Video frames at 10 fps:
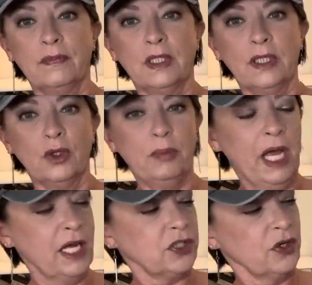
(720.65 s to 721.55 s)
the little
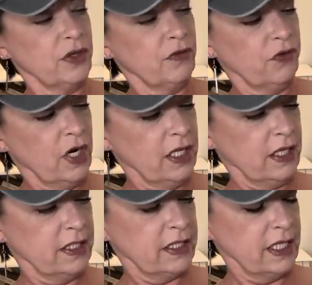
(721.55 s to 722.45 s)
patch on the front
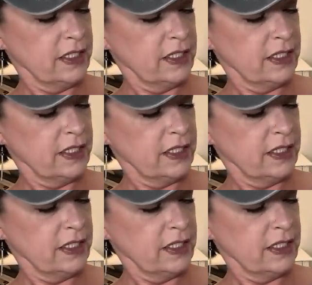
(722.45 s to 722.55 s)
that says